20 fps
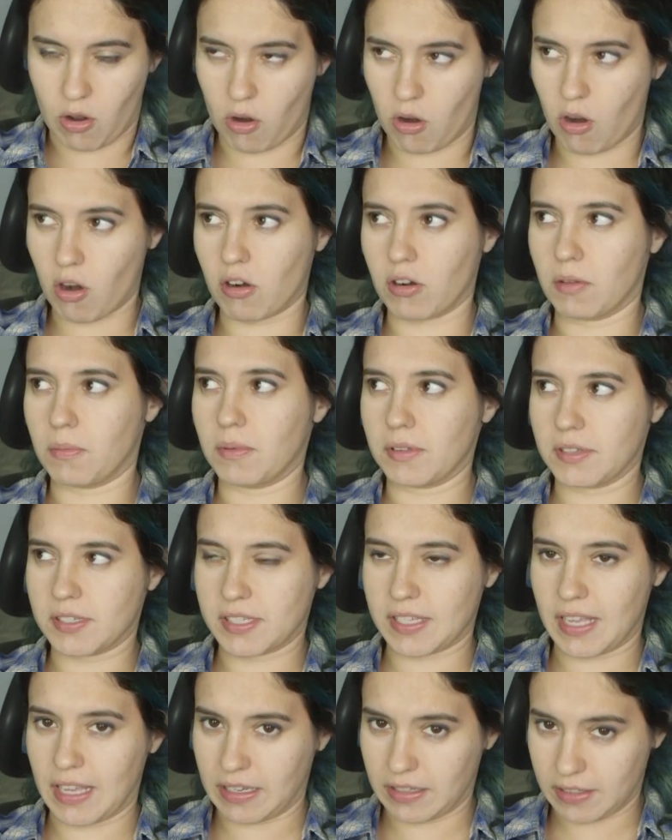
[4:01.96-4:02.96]
horrible
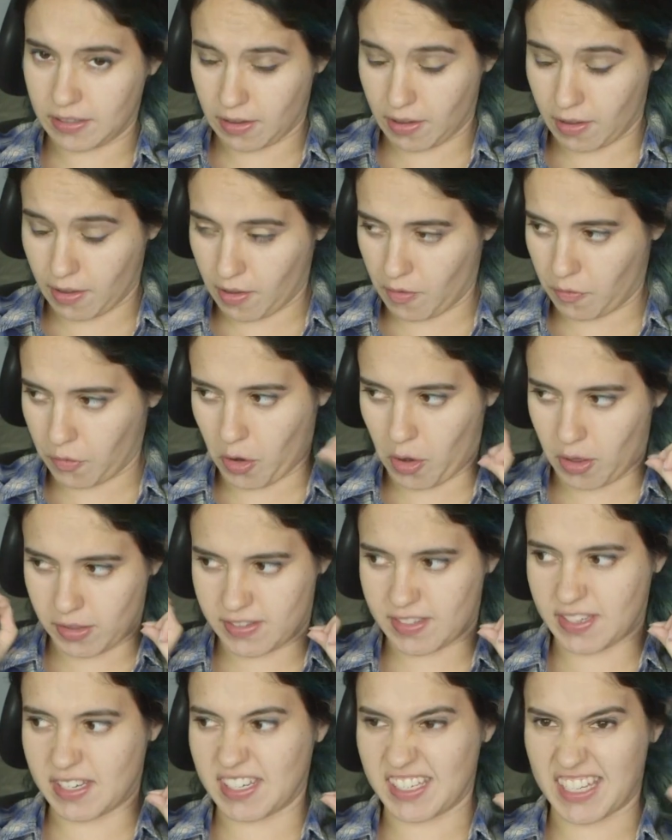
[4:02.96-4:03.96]
state of
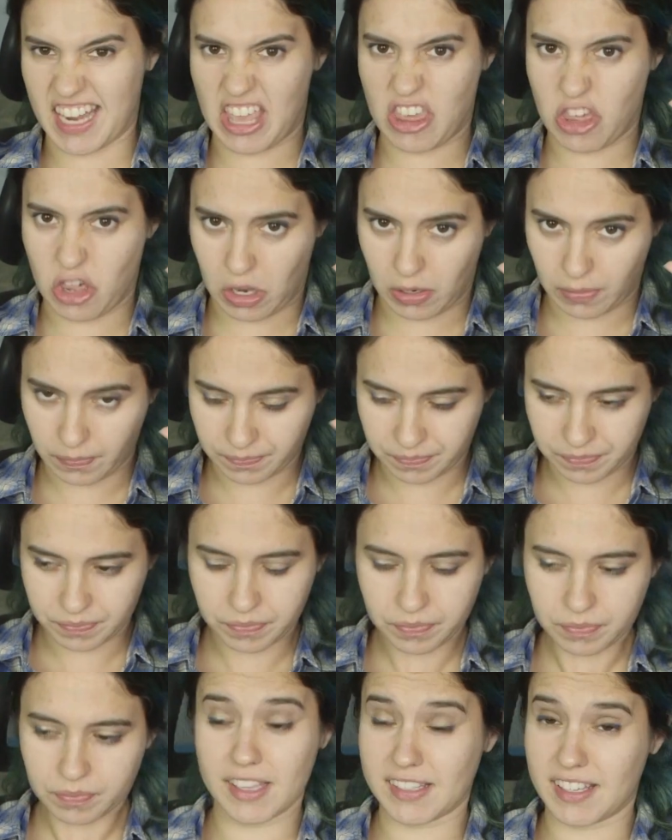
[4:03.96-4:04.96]
constant tension
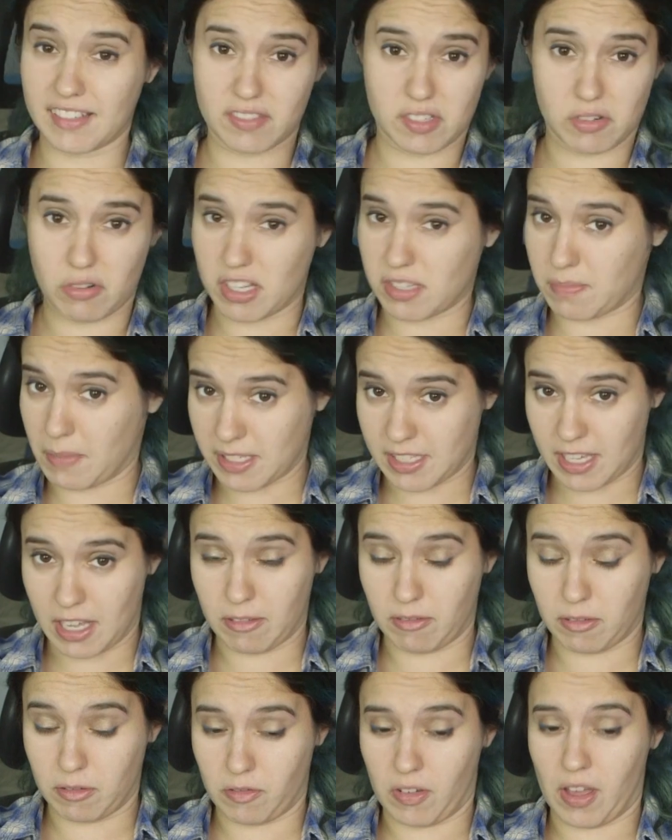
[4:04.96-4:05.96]
because I've stressed
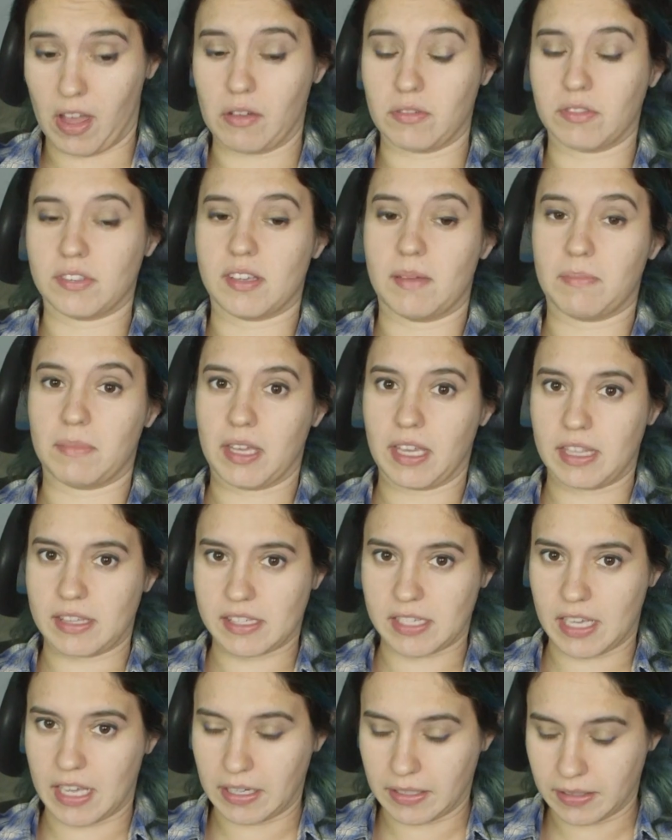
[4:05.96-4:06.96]
myself out something
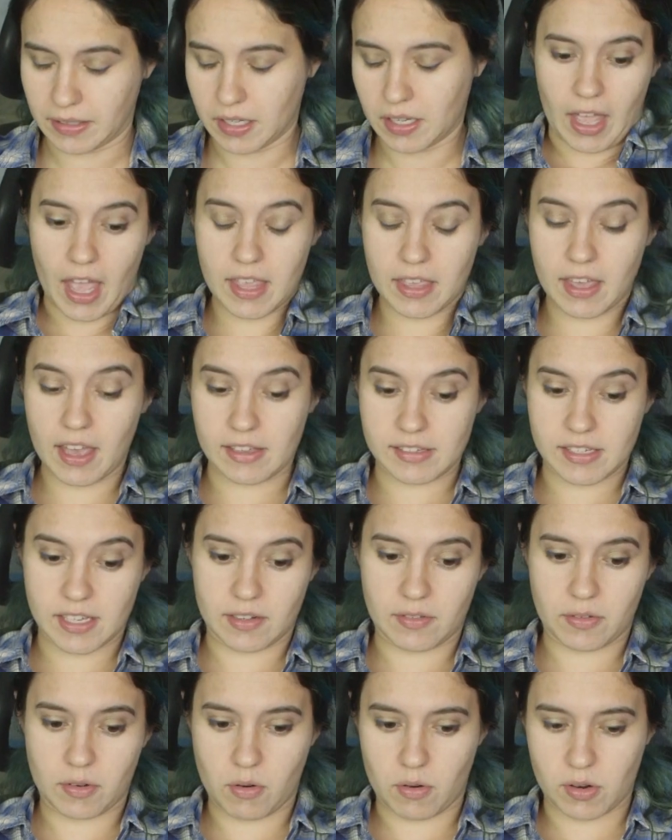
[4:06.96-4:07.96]
insane. And yes,
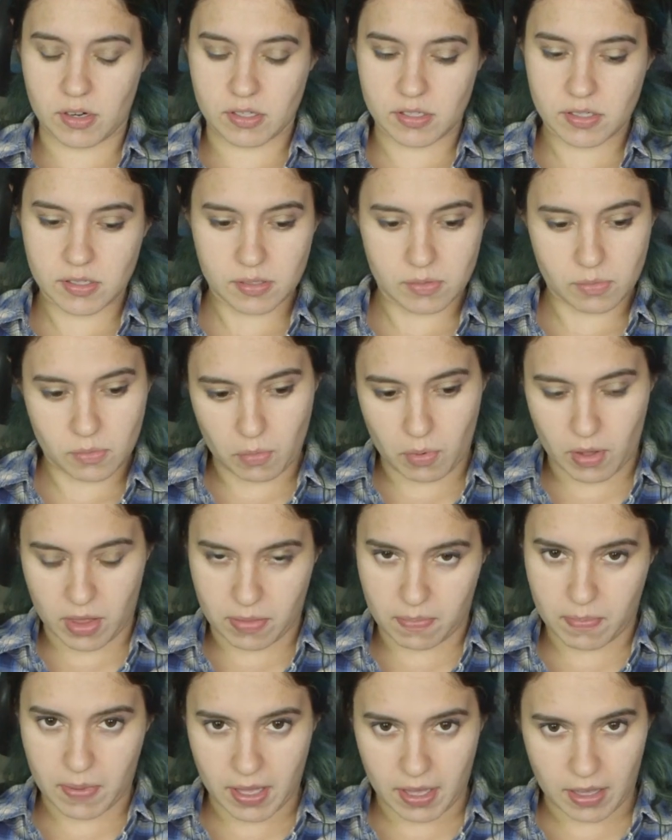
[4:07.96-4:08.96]
and of course,
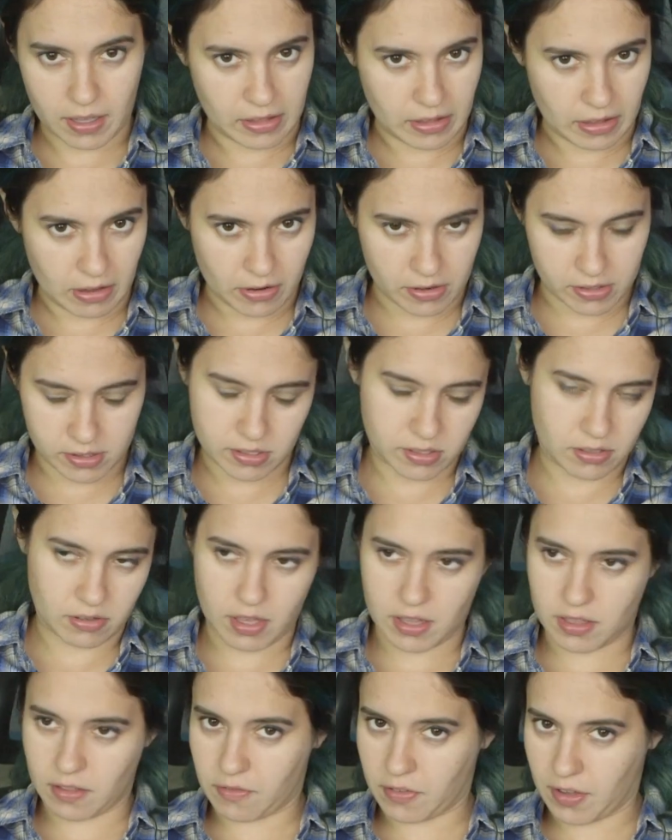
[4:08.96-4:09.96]
with being in the arts, you
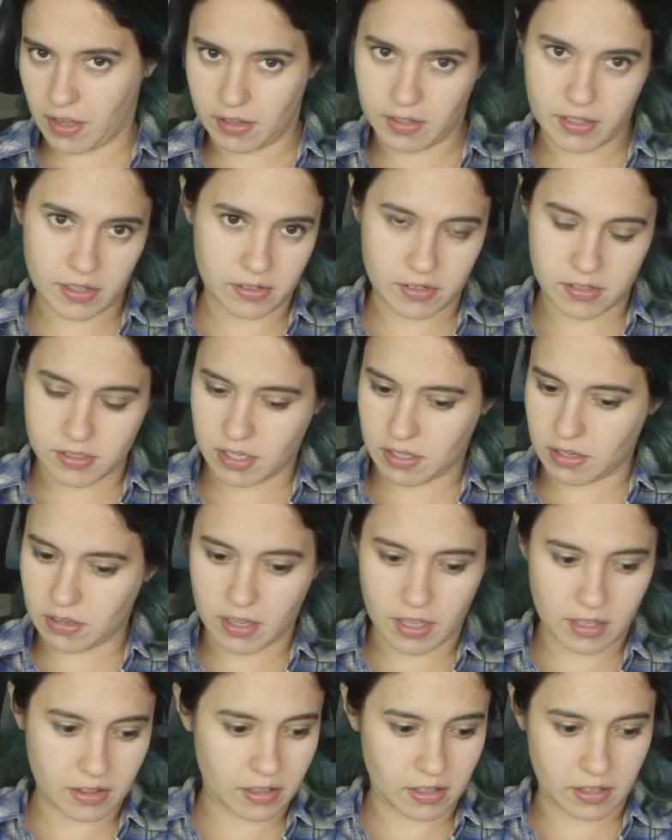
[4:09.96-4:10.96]
get the failures and you
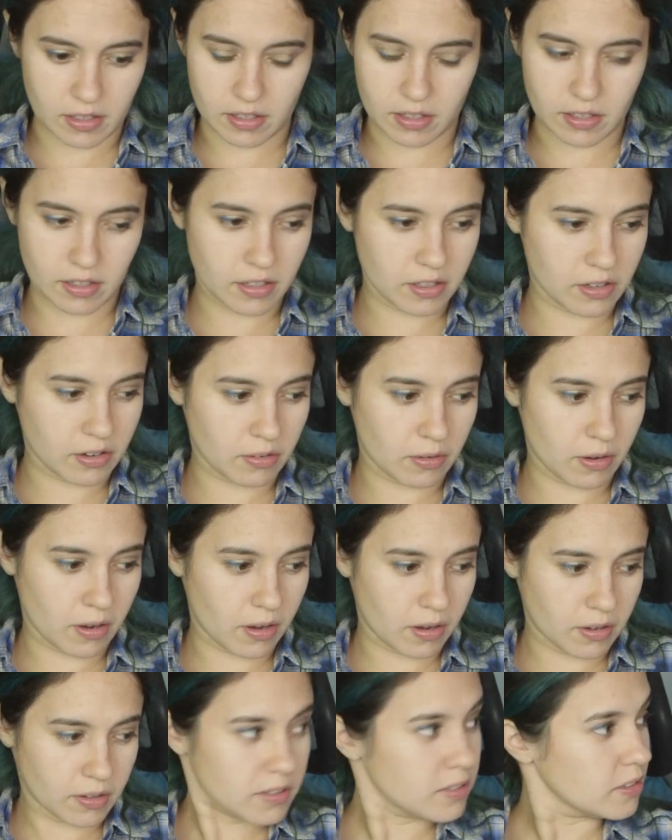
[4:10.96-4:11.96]
get the, you know,
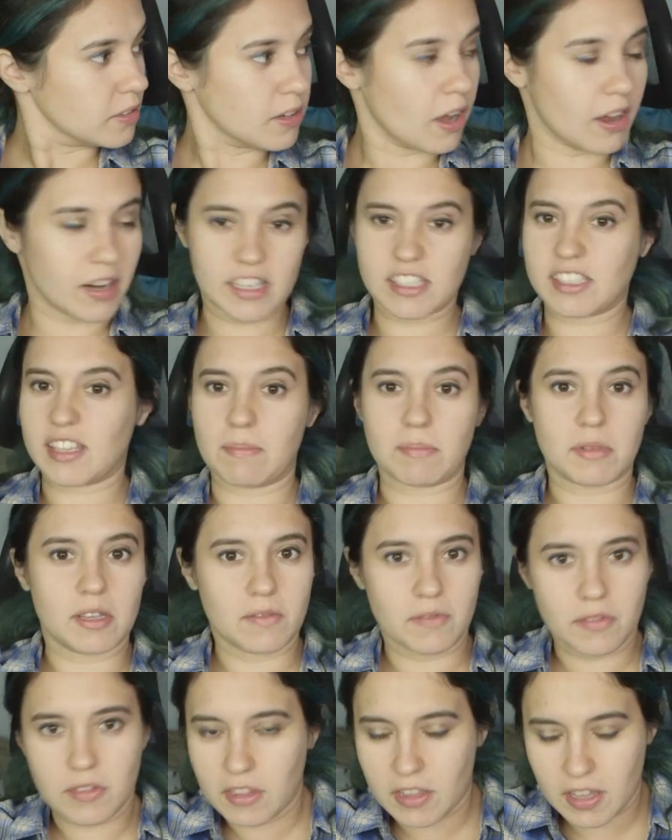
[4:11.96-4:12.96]
not
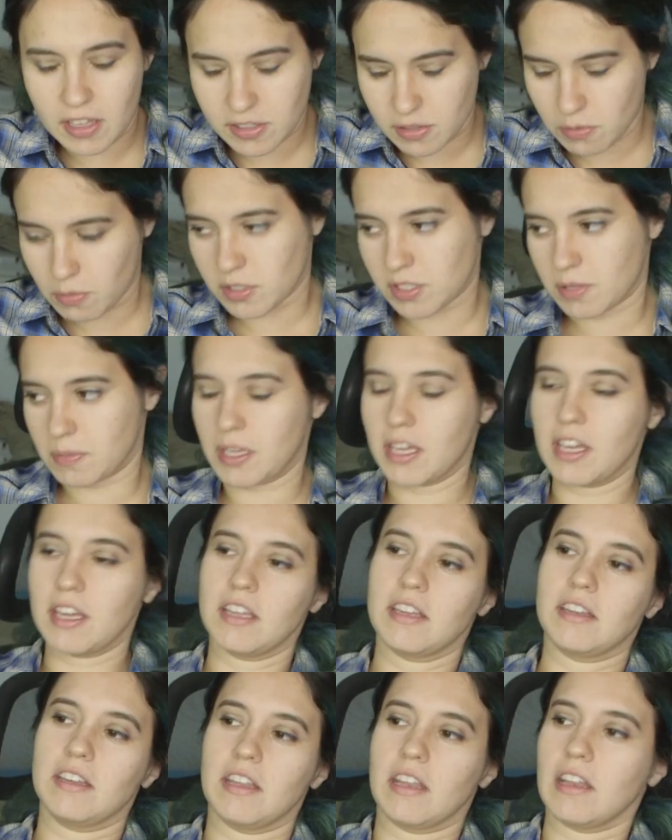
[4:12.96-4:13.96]
accepted for the things you want to be
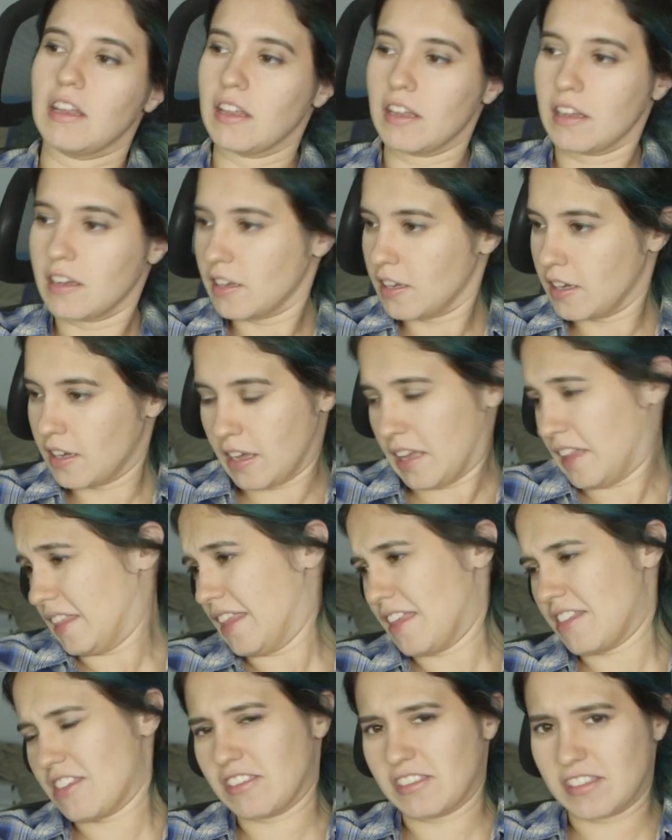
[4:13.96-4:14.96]
in, and
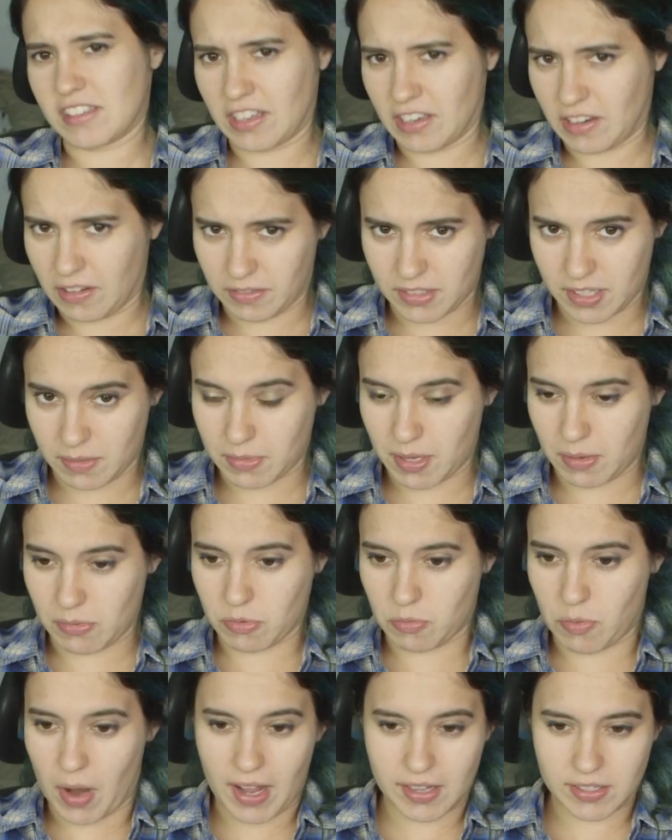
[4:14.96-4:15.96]
that just, you know,
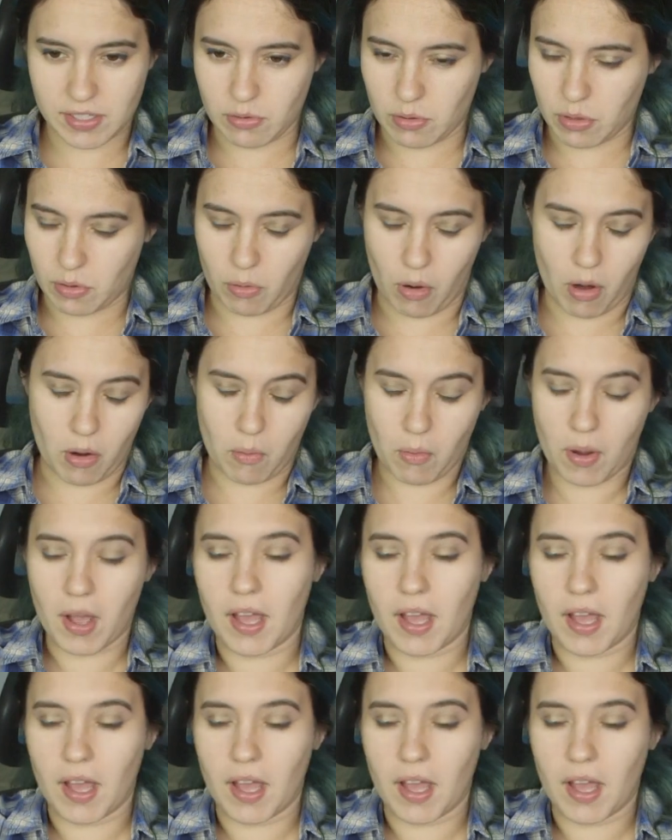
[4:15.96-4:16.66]
sometimes whacks you in the wrong